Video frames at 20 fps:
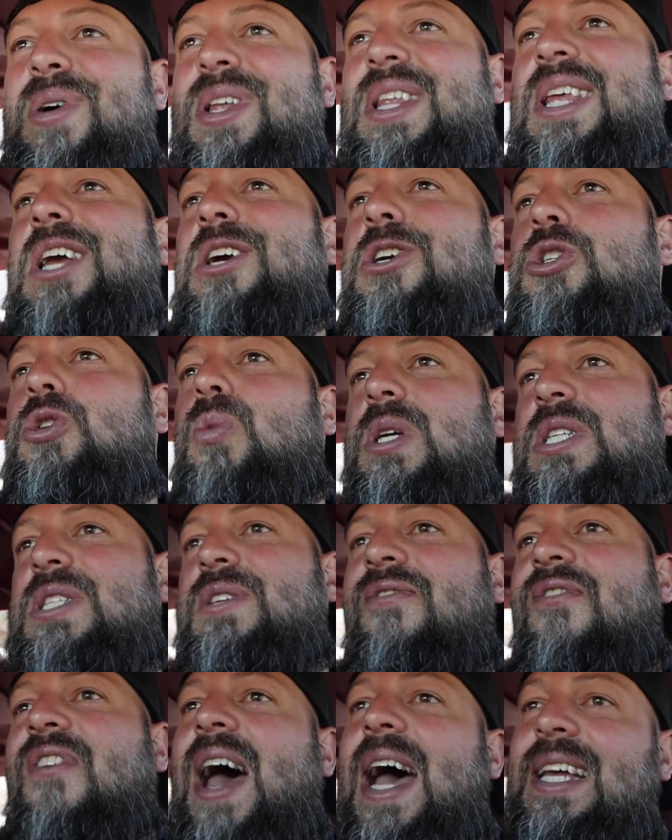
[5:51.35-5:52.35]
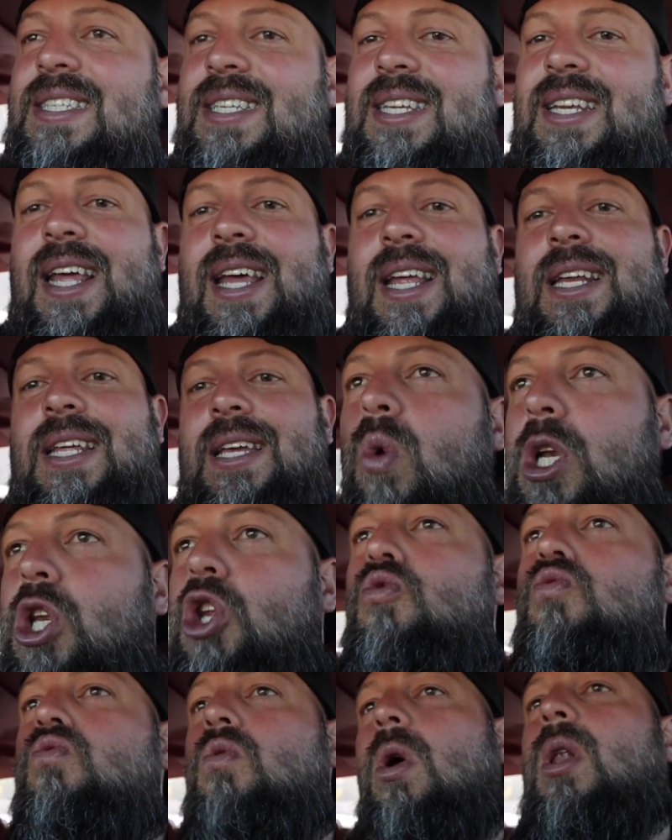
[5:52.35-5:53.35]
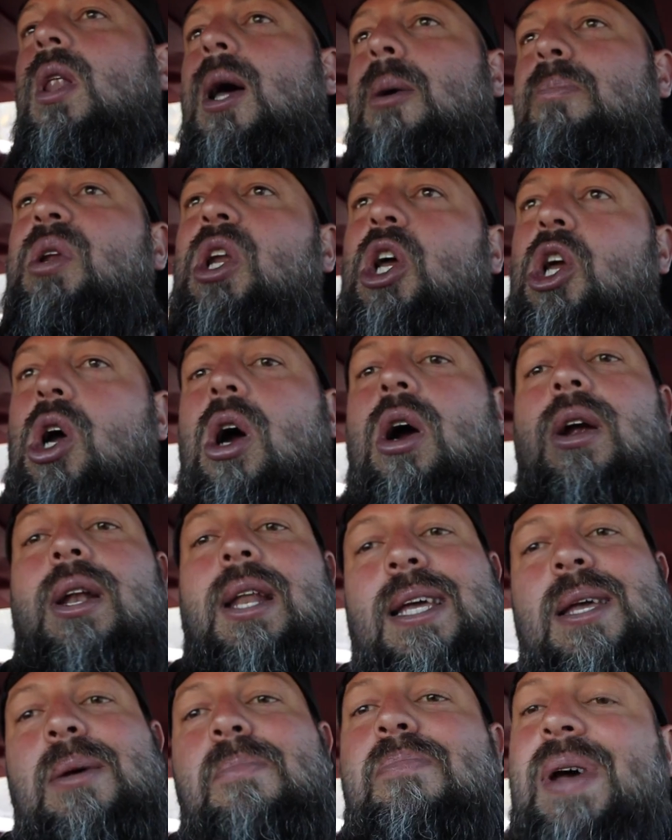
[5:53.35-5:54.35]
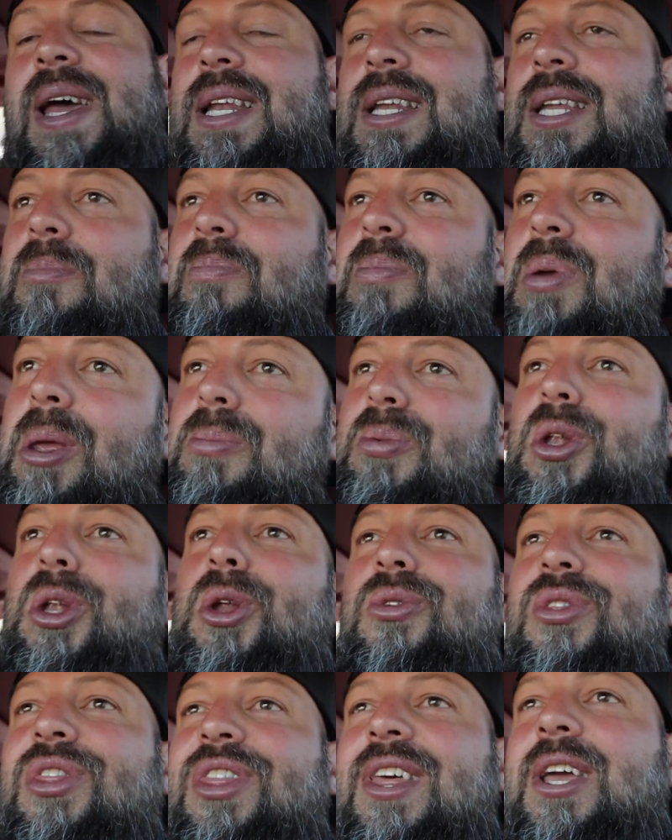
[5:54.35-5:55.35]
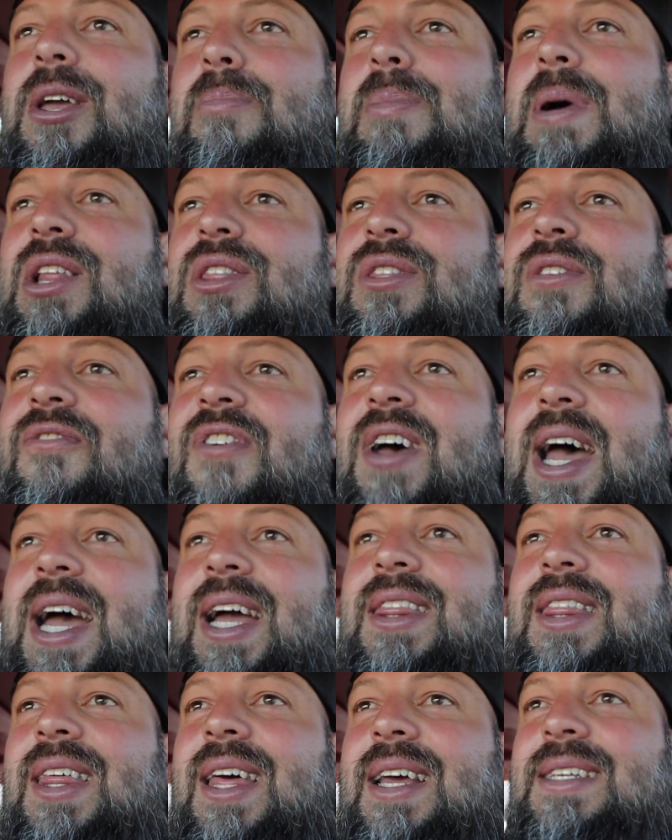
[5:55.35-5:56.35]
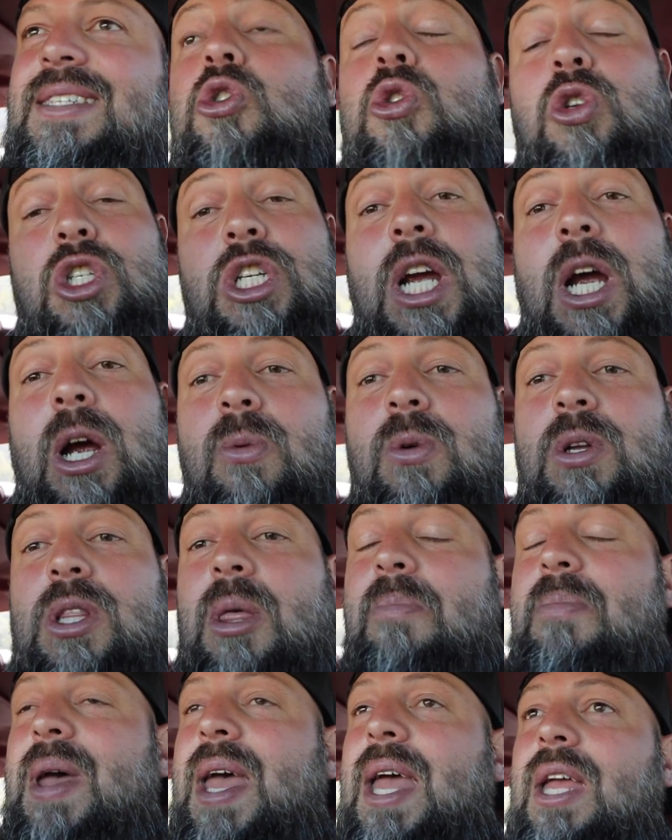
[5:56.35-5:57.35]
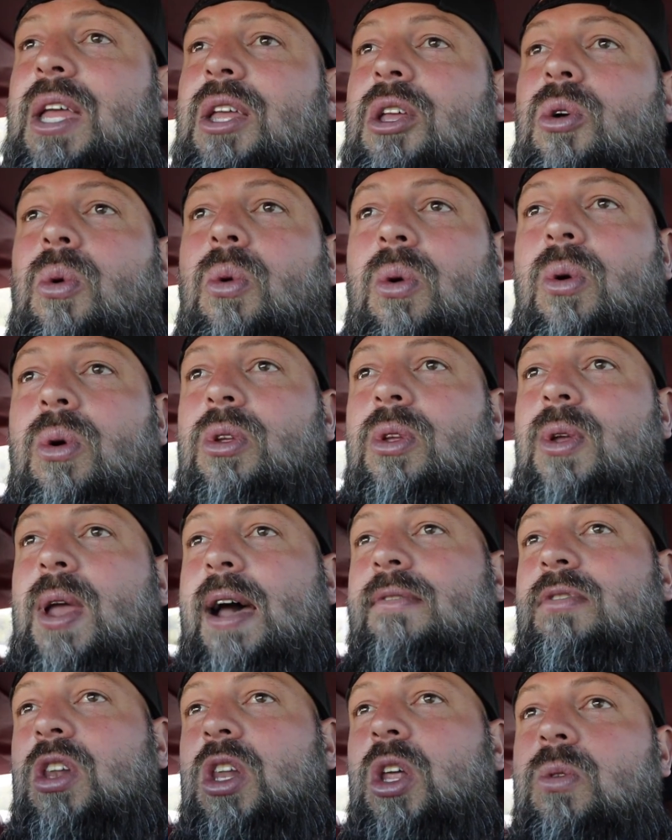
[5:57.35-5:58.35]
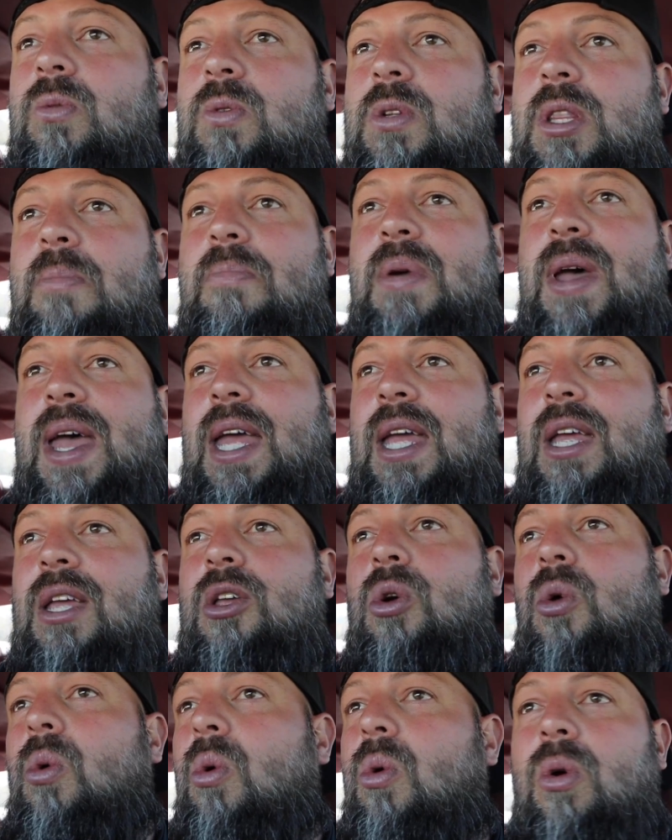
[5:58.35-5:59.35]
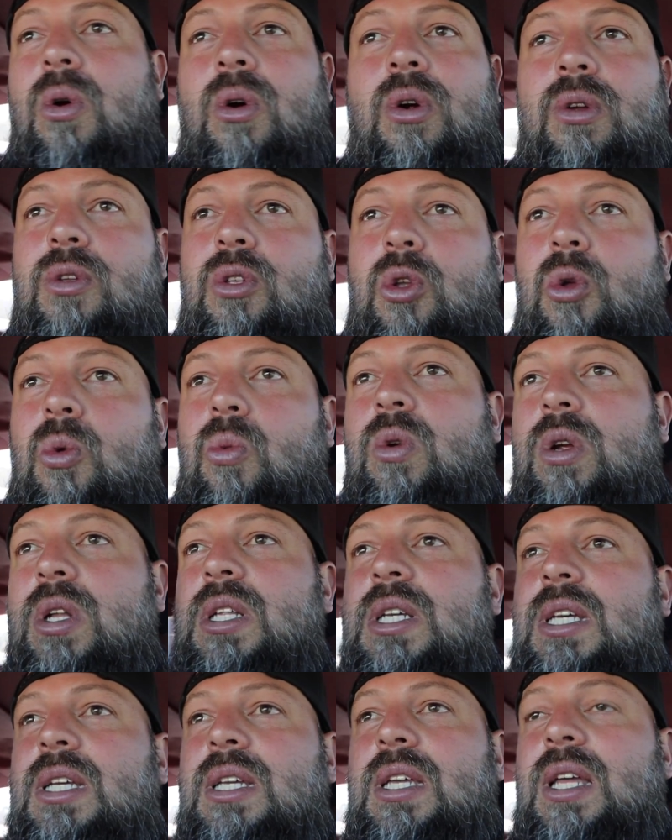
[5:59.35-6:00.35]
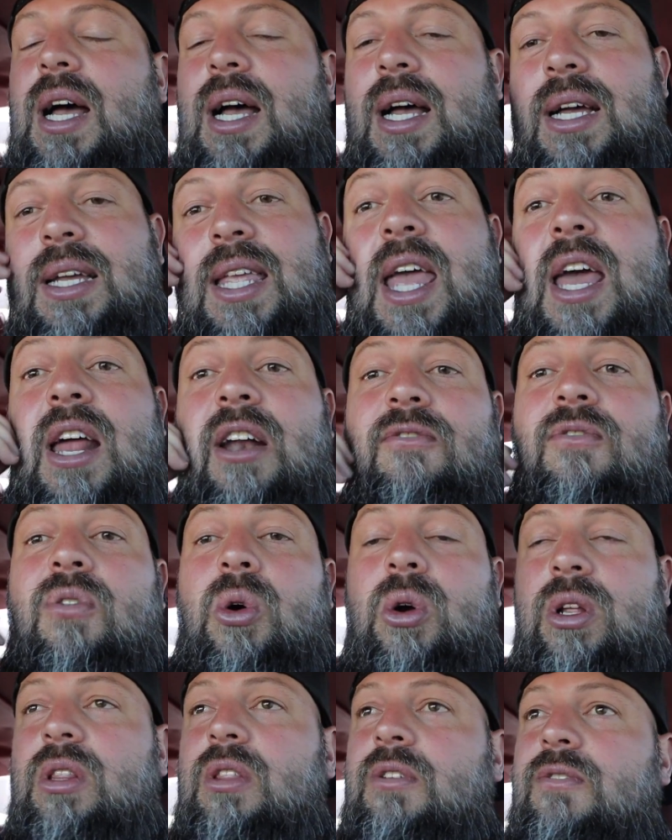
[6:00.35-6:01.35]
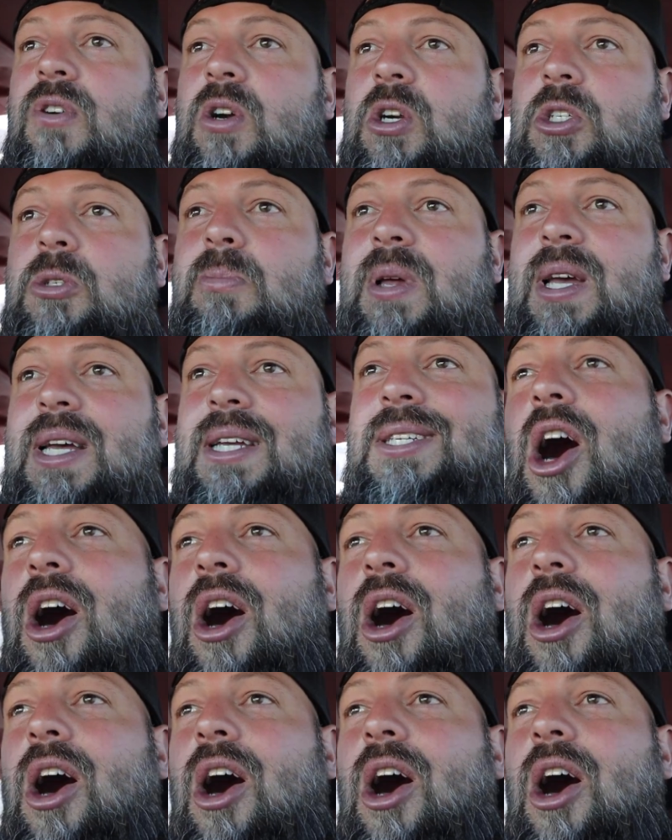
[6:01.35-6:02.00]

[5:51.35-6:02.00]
But here's what's fascinating. When you roll up in a car like a Bentley, people don't think about the fact that you share it with the bank, or you have a loan with the bank, or you really can't afford it in the first place.